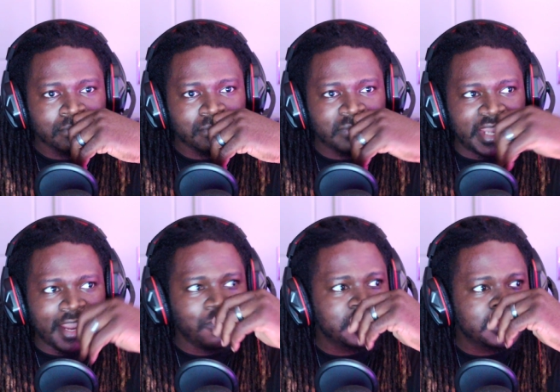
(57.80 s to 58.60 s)
I
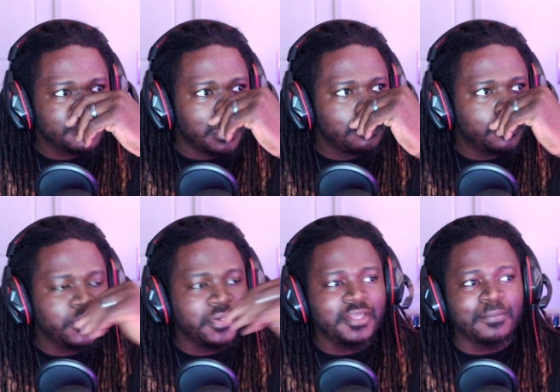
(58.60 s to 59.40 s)
was I'm
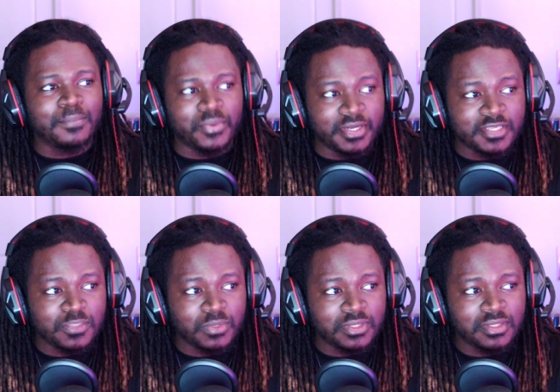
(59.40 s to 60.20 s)
pretty impressed
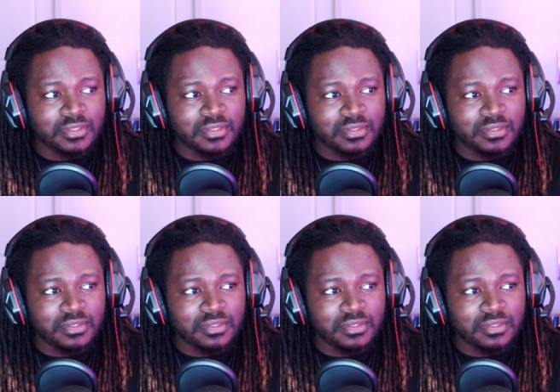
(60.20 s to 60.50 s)
with it